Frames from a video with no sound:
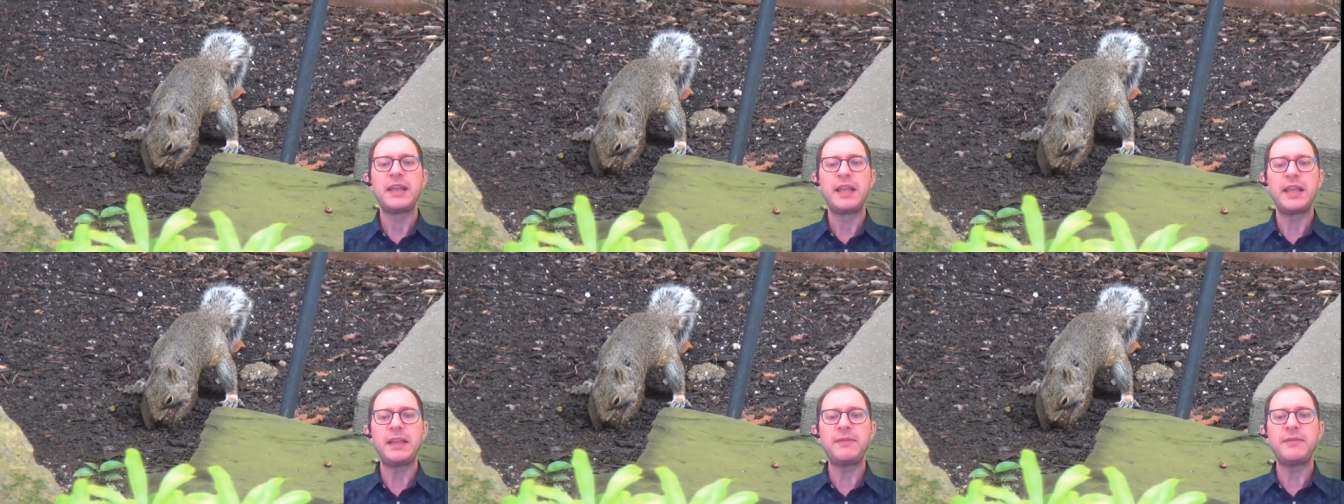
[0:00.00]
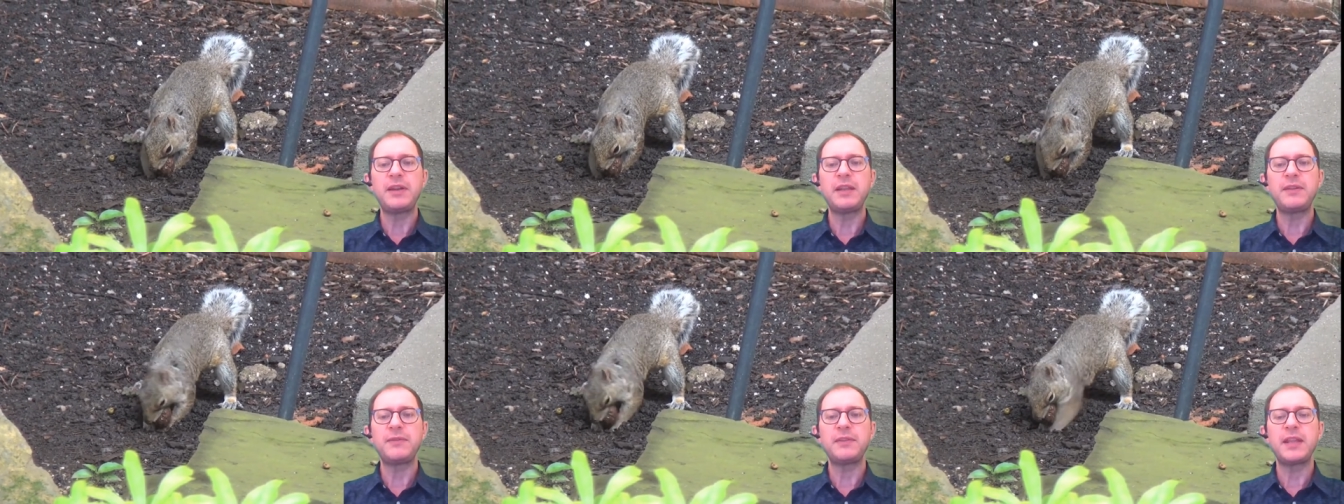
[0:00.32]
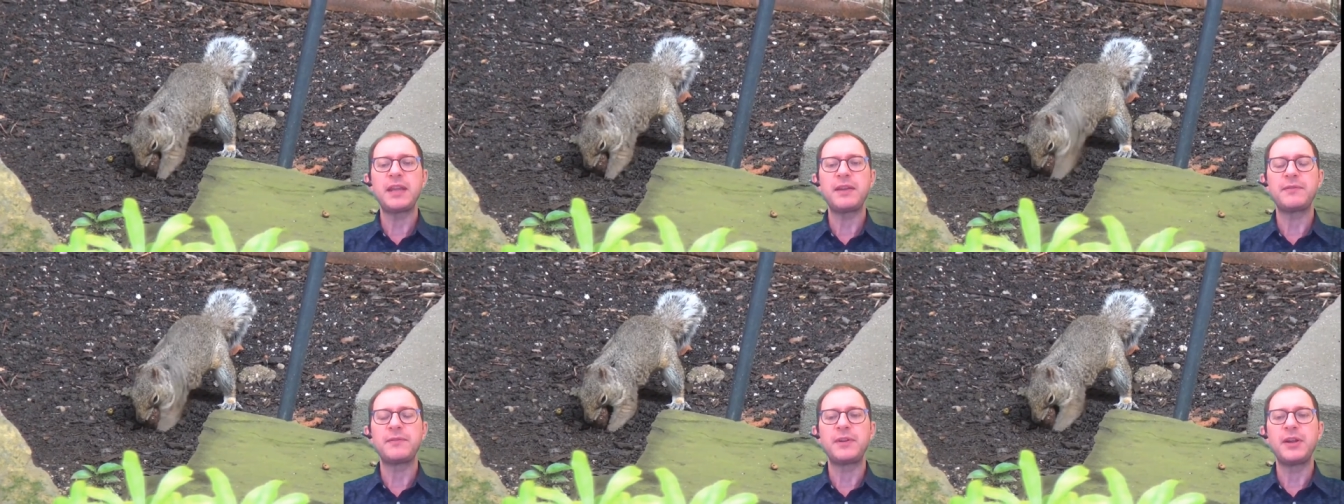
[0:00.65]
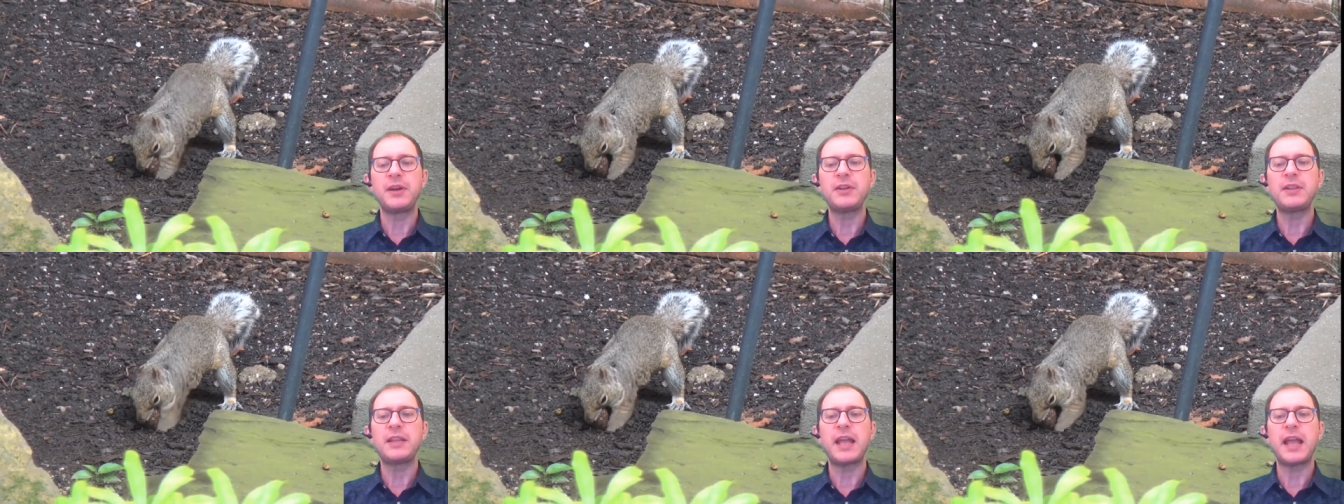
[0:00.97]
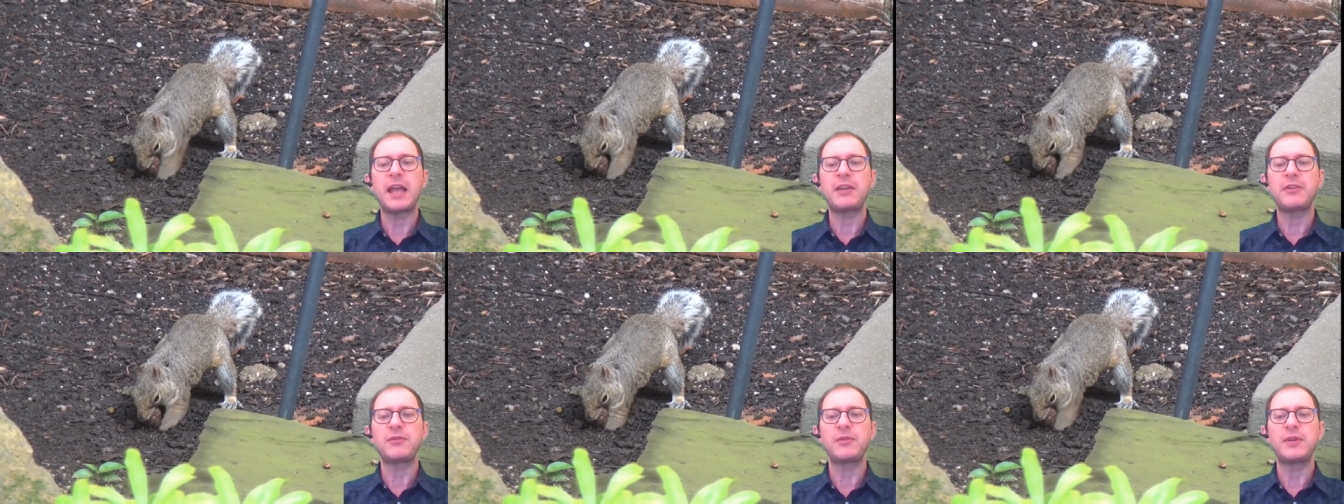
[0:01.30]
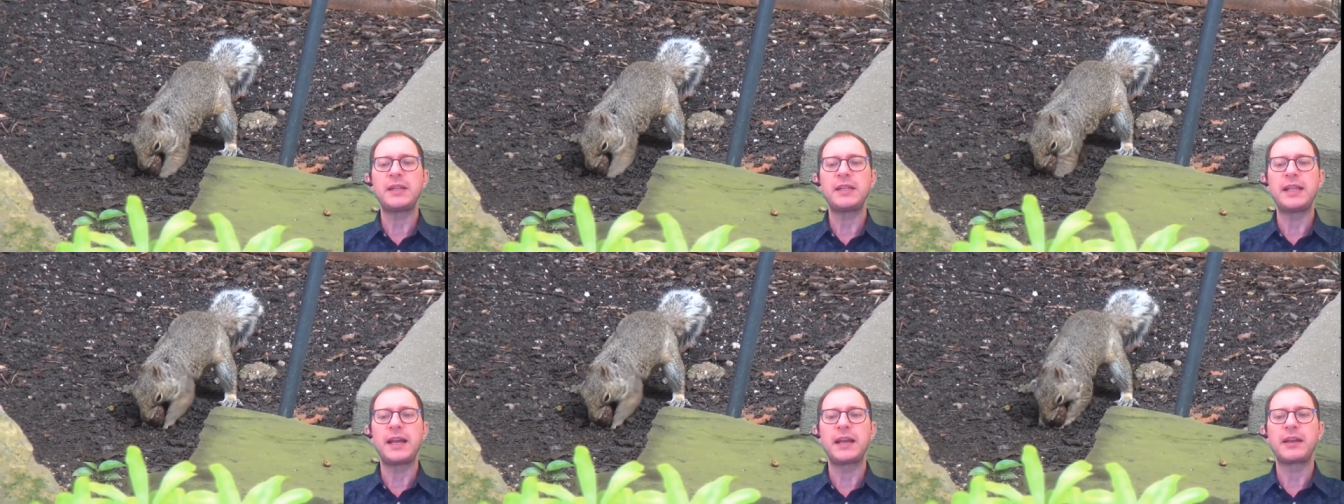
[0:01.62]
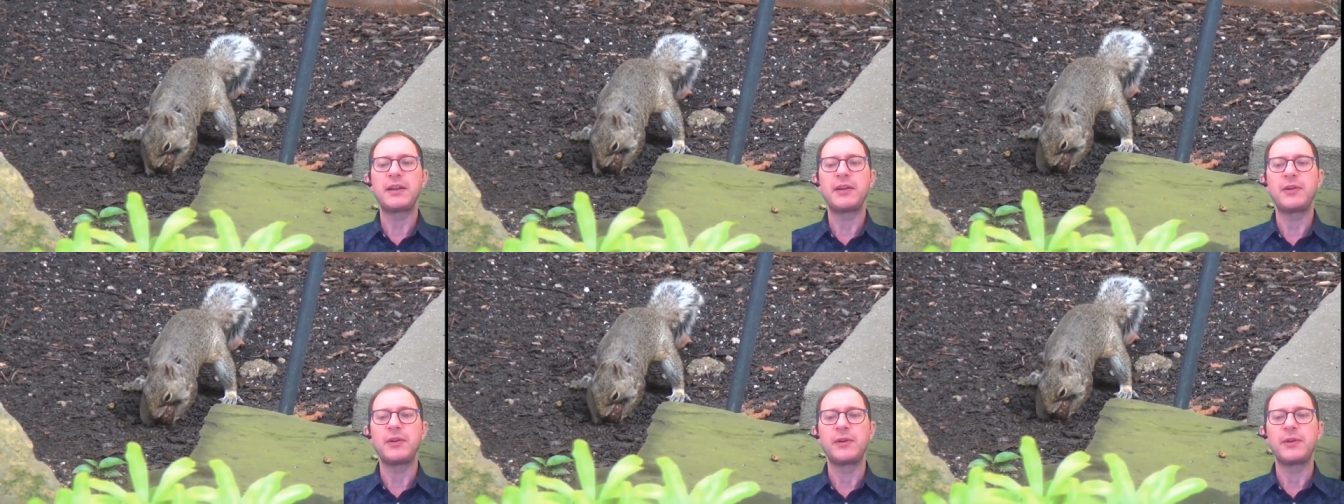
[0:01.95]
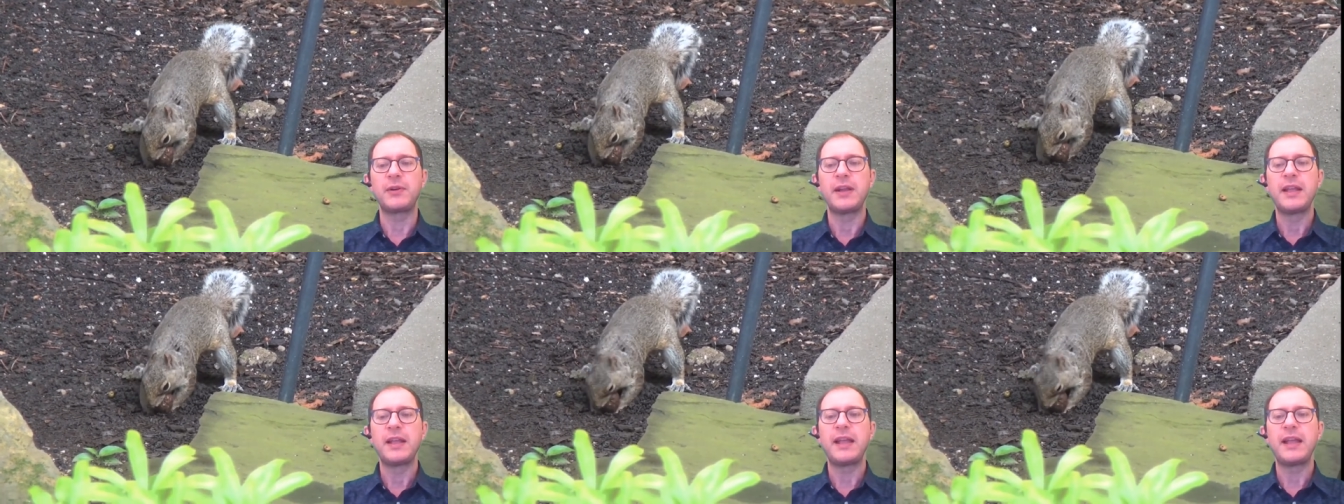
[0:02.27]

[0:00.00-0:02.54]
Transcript: even if they have not actually dug a hole